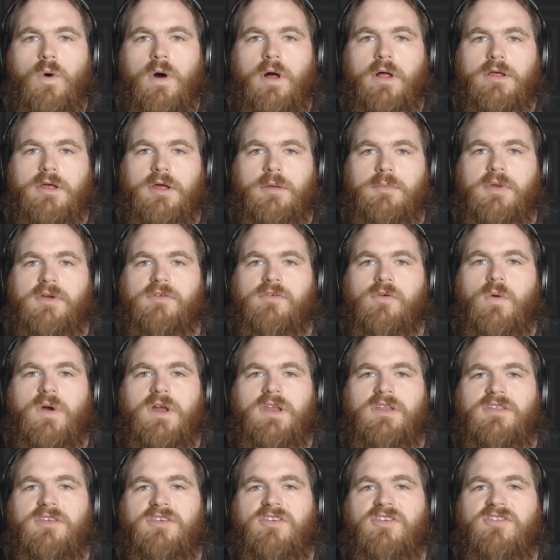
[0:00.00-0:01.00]
Welcome,
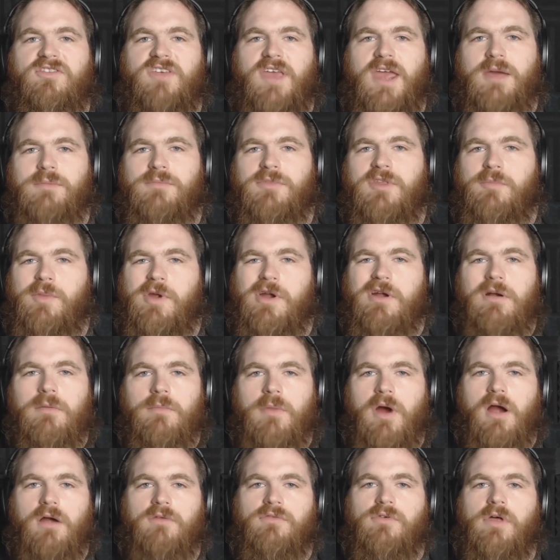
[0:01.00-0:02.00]
everyone. This is Sam, the
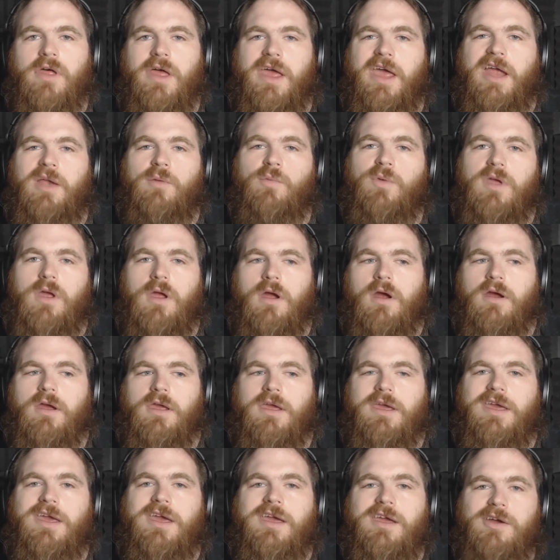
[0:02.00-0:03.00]
Bearded Marvel, and we are
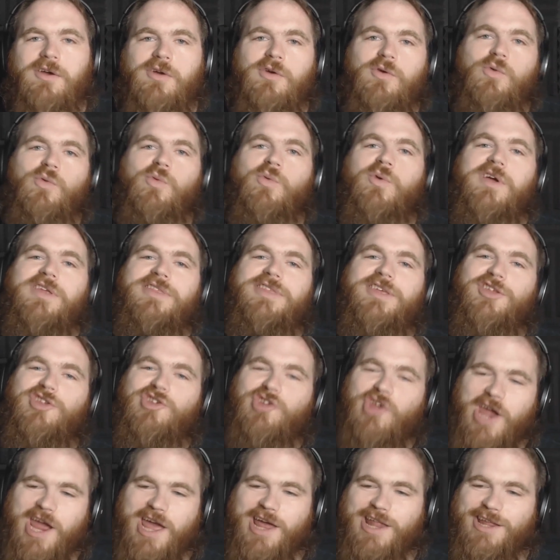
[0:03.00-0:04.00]
here with a
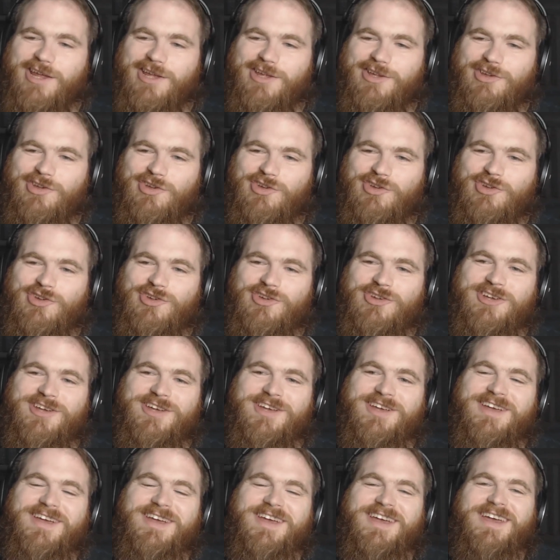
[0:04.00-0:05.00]

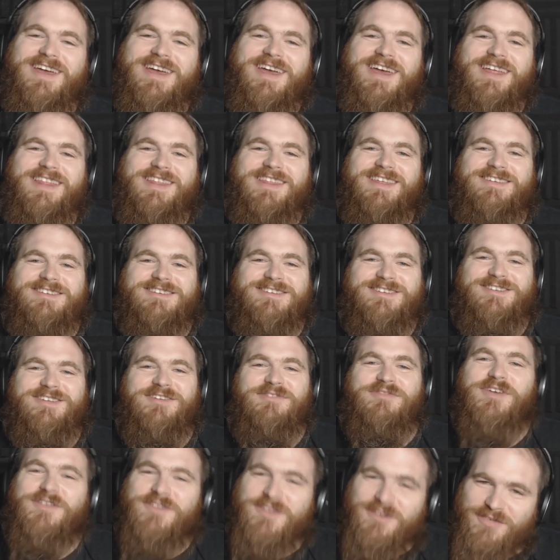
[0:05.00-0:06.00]
challenge. This is
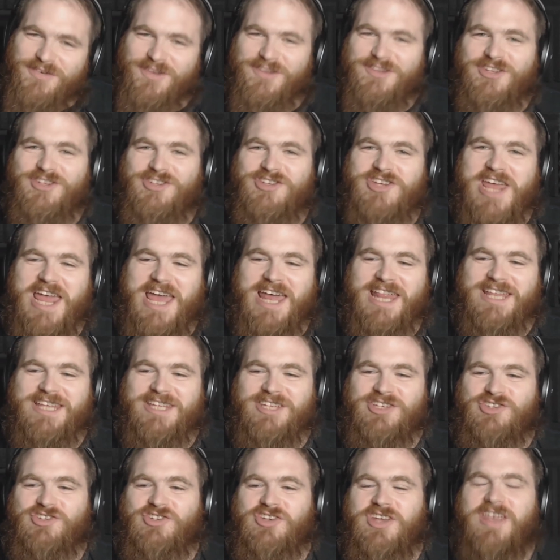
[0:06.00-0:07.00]
the 50 50
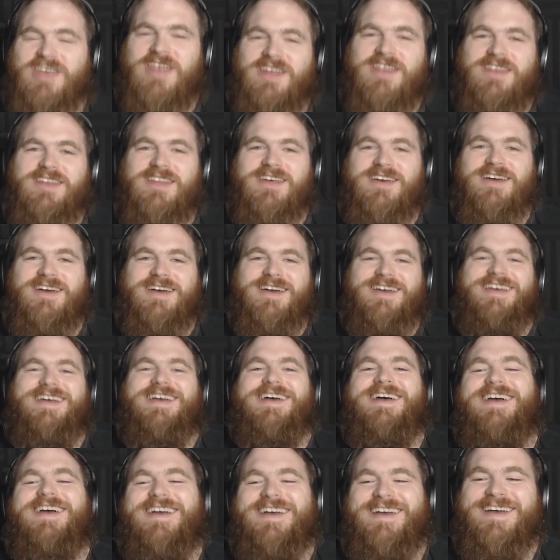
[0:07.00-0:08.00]
challenge, and uh,
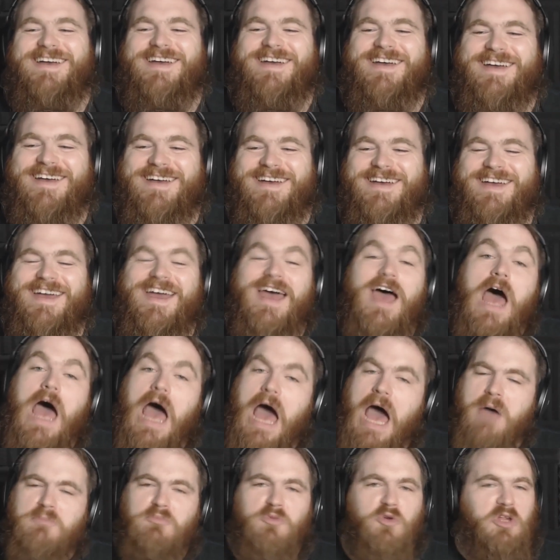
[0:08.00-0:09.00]

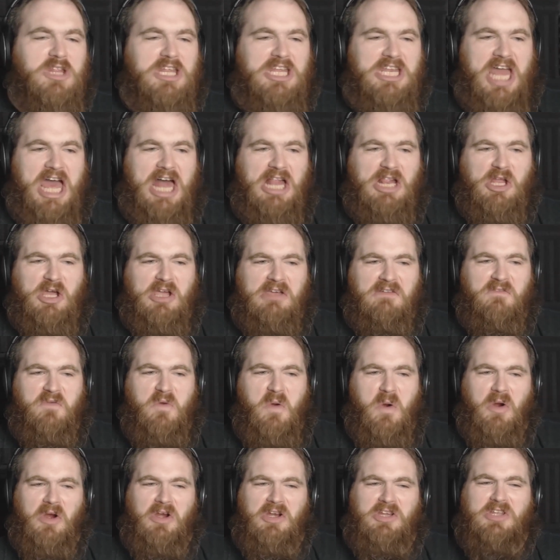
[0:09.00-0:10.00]
I'm really not looking
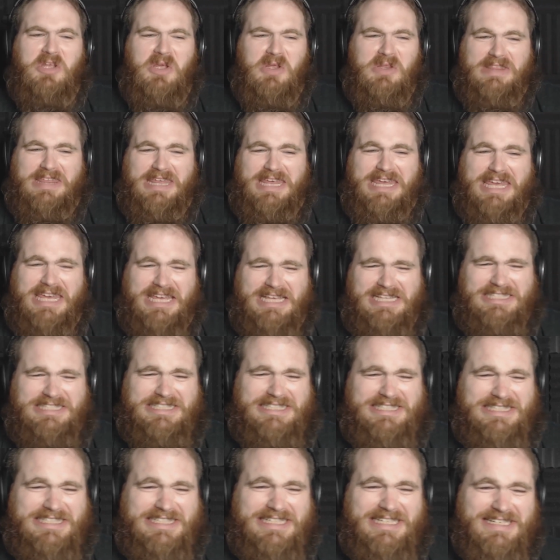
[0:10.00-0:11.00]
forward to
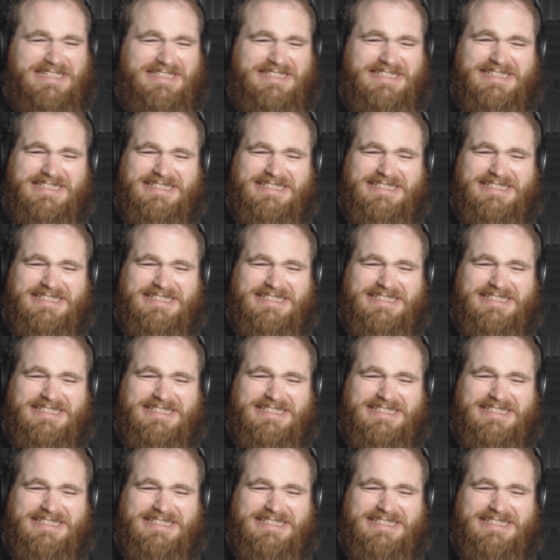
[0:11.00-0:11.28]
this.